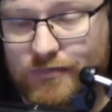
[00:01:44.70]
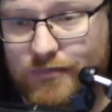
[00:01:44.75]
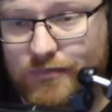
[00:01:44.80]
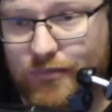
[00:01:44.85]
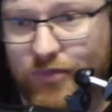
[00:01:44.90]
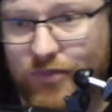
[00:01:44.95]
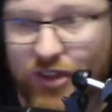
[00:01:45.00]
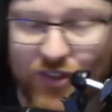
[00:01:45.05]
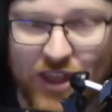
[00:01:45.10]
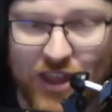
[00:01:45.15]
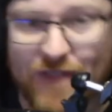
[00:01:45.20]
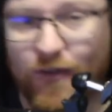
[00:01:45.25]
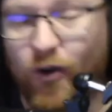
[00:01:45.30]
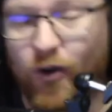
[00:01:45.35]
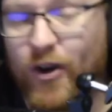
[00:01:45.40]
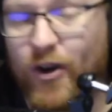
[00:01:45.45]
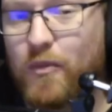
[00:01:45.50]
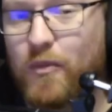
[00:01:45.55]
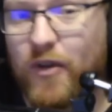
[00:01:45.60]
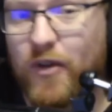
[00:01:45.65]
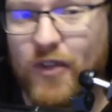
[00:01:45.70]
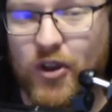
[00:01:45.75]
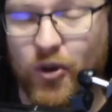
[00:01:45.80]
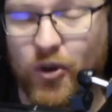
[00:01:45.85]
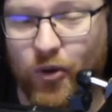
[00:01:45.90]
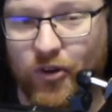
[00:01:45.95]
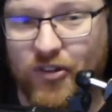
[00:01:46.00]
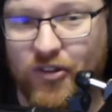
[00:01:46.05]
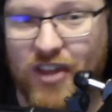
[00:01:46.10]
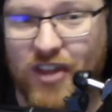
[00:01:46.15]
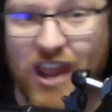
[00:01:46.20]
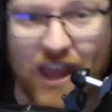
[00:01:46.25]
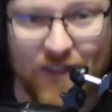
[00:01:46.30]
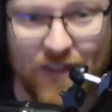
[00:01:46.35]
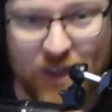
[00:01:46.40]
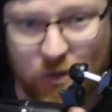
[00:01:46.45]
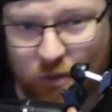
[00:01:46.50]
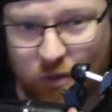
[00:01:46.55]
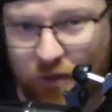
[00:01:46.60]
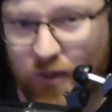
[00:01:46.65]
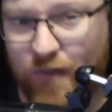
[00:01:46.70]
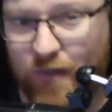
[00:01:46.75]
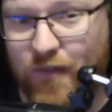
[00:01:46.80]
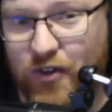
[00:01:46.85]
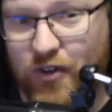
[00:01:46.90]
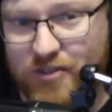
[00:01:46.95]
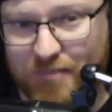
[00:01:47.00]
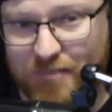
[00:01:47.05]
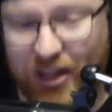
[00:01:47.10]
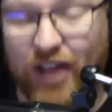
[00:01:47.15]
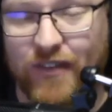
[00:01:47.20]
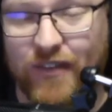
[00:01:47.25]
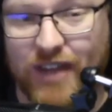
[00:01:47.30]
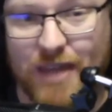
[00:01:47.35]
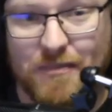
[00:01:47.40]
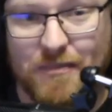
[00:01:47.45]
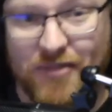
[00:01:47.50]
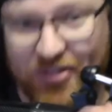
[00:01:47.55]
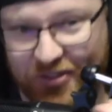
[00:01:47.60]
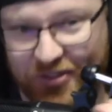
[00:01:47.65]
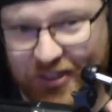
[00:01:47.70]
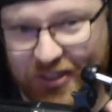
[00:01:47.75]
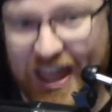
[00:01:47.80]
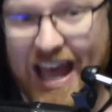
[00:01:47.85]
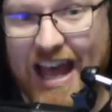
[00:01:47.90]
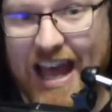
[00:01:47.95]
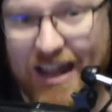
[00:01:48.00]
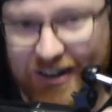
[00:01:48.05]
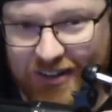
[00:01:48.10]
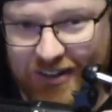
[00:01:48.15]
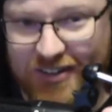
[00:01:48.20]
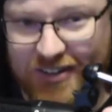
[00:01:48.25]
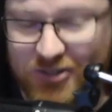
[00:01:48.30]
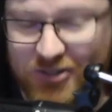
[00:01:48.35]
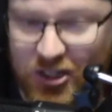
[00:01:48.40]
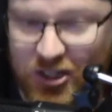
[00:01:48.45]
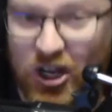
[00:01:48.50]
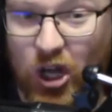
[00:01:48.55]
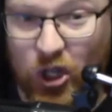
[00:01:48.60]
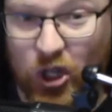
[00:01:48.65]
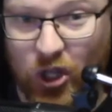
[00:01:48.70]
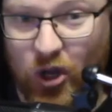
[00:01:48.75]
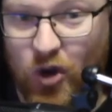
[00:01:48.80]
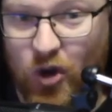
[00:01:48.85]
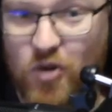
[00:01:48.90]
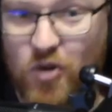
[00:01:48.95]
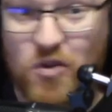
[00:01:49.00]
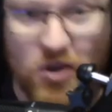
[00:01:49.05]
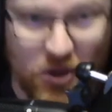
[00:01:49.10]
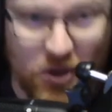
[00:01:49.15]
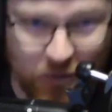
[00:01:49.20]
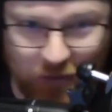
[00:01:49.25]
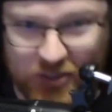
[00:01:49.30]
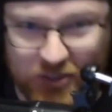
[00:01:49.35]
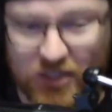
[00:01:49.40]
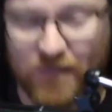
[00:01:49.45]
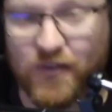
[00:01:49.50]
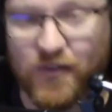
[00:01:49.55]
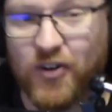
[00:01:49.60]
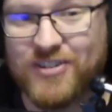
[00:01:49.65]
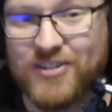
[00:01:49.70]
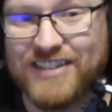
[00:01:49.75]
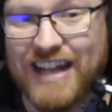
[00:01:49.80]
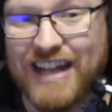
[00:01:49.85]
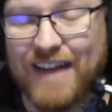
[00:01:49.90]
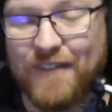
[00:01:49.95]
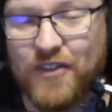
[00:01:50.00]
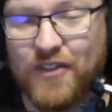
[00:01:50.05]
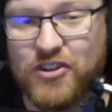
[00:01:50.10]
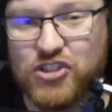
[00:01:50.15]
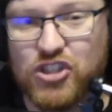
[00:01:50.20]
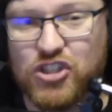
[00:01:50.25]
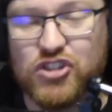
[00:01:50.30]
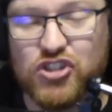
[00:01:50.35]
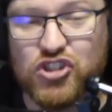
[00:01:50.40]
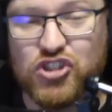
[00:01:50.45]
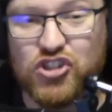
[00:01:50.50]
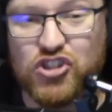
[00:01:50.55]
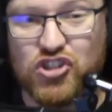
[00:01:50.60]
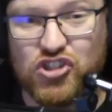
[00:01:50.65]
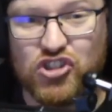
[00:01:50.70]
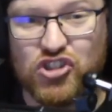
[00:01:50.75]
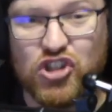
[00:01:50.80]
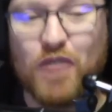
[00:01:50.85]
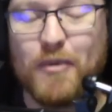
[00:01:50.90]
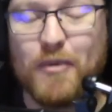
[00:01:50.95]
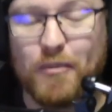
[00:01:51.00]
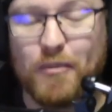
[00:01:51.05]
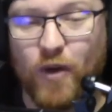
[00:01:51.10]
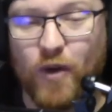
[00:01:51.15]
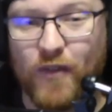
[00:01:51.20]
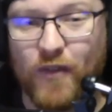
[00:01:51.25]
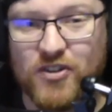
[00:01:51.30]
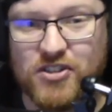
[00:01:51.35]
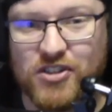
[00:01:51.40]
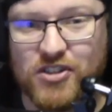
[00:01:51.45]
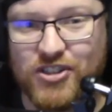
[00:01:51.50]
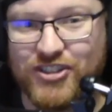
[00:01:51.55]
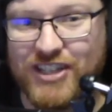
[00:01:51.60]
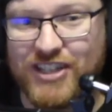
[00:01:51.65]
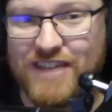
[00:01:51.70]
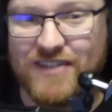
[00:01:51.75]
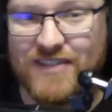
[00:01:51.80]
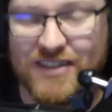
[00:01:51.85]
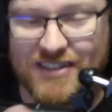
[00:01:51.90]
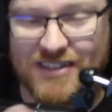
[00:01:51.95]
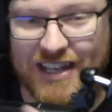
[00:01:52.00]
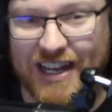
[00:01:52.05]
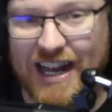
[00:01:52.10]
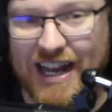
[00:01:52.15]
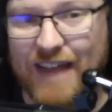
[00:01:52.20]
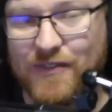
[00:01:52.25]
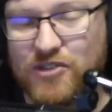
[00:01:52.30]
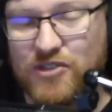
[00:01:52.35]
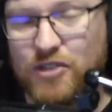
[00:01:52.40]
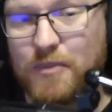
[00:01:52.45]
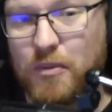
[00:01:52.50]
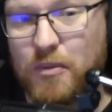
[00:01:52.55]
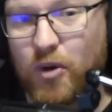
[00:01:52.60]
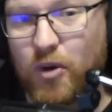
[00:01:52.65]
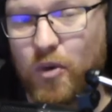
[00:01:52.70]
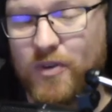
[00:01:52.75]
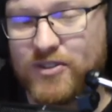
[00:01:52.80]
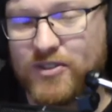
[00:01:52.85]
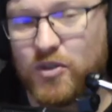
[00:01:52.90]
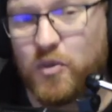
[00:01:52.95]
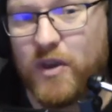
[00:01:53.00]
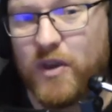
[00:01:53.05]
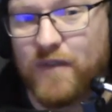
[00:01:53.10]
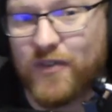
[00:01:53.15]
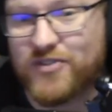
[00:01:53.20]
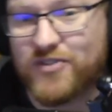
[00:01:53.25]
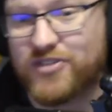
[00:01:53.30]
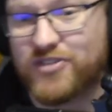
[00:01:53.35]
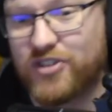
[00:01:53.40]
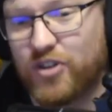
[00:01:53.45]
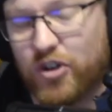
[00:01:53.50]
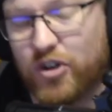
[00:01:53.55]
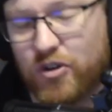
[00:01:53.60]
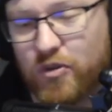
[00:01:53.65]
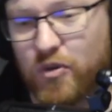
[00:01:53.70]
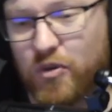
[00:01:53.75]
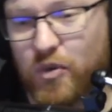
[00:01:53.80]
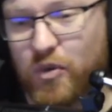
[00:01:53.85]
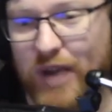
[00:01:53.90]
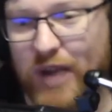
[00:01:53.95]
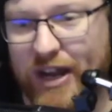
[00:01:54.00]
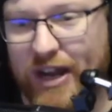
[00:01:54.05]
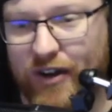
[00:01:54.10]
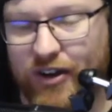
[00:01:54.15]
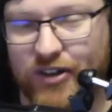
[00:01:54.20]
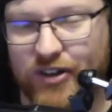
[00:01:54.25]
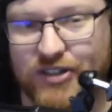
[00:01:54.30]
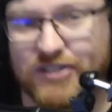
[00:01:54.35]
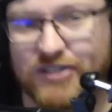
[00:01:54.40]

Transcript: They've already won the North, and they won their first playoff game. That alone was the first half of the Super Bowl versus the Chiefs, and the second half of the Super Bowl was the win versus the Raiders.